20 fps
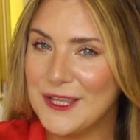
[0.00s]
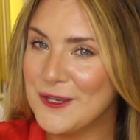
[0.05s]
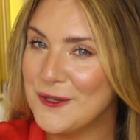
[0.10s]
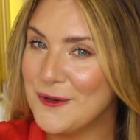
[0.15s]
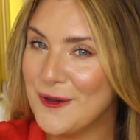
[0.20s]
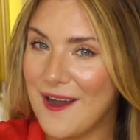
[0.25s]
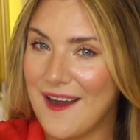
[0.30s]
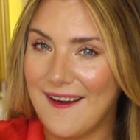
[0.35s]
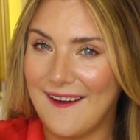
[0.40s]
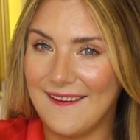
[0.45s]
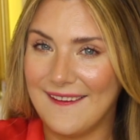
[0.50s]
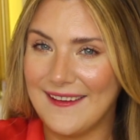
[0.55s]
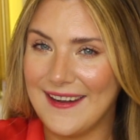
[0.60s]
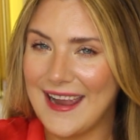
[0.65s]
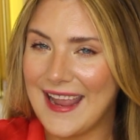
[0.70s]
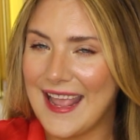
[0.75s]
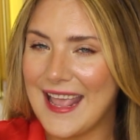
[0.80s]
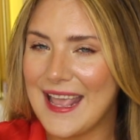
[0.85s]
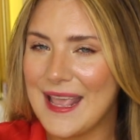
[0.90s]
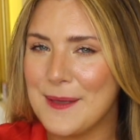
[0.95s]
You
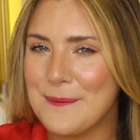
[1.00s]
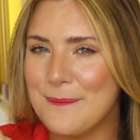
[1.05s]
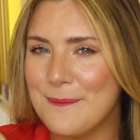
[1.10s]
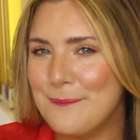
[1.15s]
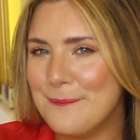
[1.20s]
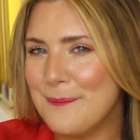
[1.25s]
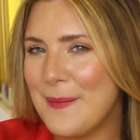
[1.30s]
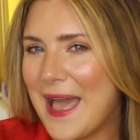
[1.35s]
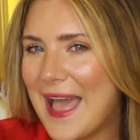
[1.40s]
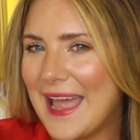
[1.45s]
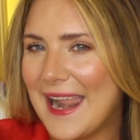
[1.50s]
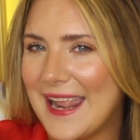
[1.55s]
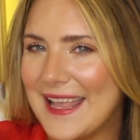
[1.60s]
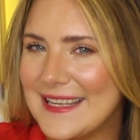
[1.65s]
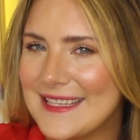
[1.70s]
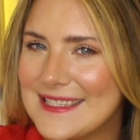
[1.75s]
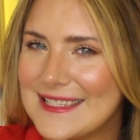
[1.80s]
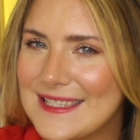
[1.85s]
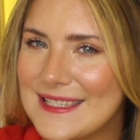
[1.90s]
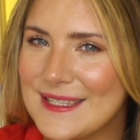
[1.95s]
are a
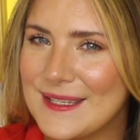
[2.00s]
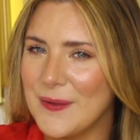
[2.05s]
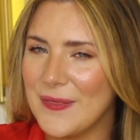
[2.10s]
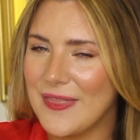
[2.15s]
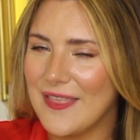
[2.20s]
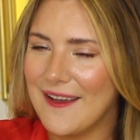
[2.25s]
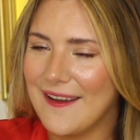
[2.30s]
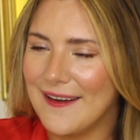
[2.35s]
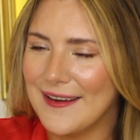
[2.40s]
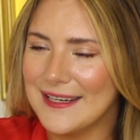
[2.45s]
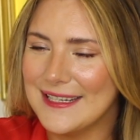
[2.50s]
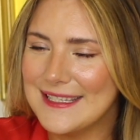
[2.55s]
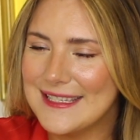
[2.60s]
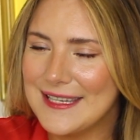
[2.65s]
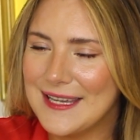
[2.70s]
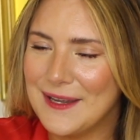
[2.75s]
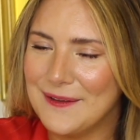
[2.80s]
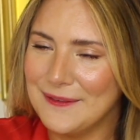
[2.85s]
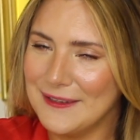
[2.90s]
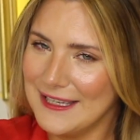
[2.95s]
badass with the heart
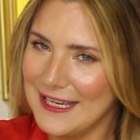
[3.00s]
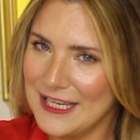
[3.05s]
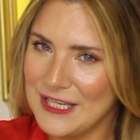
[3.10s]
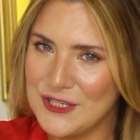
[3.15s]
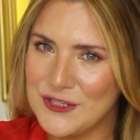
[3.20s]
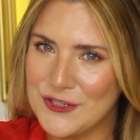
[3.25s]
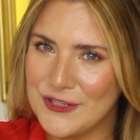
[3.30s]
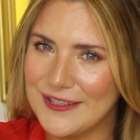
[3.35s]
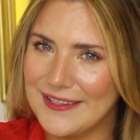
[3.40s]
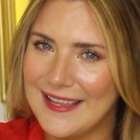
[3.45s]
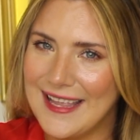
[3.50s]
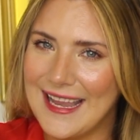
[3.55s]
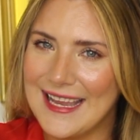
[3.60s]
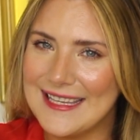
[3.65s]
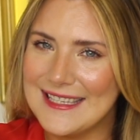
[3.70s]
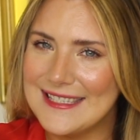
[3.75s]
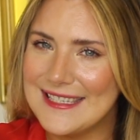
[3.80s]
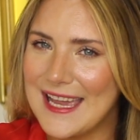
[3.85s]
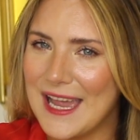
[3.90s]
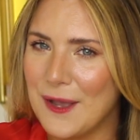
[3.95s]
of an angel.
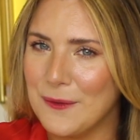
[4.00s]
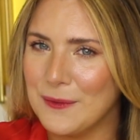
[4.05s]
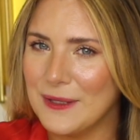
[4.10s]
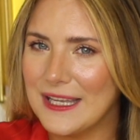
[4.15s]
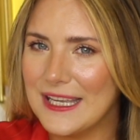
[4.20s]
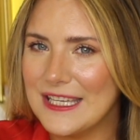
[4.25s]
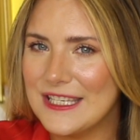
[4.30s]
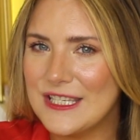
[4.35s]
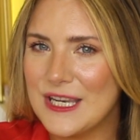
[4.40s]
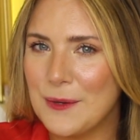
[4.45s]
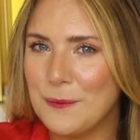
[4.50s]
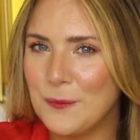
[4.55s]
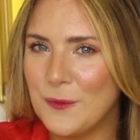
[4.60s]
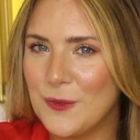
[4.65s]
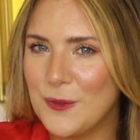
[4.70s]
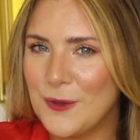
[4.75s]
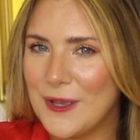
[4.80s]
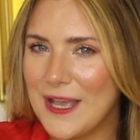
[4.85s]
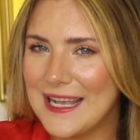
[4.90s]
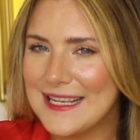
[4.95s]
And I will catch up
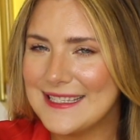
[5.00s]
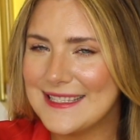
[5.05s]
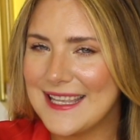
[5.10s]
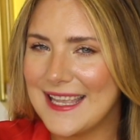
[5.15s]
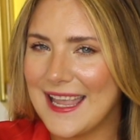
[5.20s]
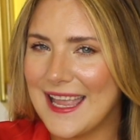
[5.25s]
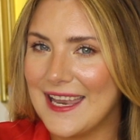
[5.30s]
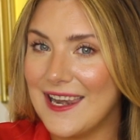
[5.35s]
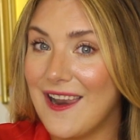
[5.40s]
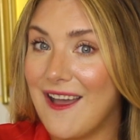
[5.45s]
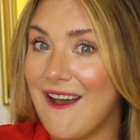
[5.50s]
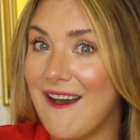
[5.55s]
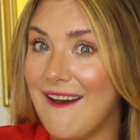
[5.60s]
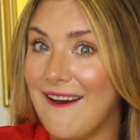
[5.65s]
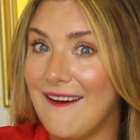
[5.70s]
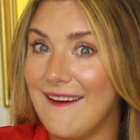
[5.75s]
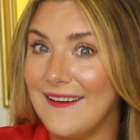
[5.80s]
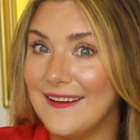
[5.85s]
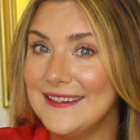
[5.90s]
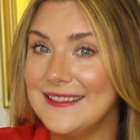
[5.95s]
with you guys
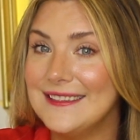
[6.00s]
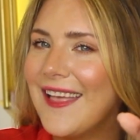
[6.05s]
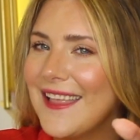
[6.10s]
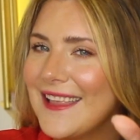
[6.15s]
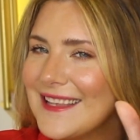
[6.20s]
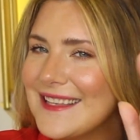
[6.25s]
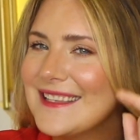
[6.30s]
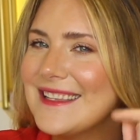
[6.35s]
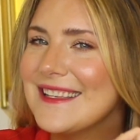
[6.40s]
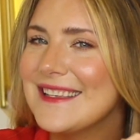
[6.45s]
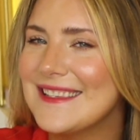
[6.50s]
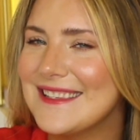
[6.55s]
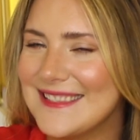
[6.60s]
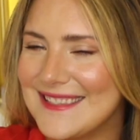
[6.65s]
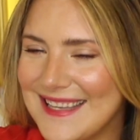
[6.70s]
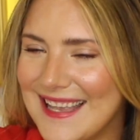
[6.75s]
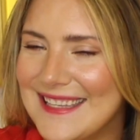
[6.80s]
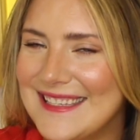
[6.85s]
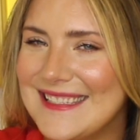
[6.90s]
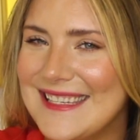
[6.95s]
again on
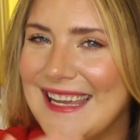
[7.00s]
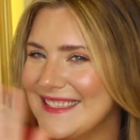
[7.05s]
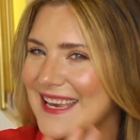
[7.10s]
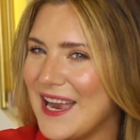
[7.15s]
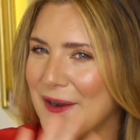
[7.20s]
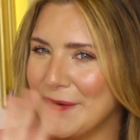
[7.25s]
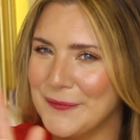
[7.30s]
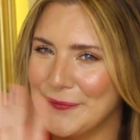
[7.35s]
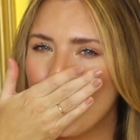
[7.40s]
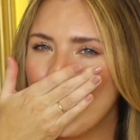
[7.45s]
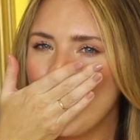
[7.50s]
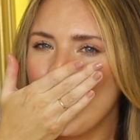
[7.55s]
Sunday. Ciao.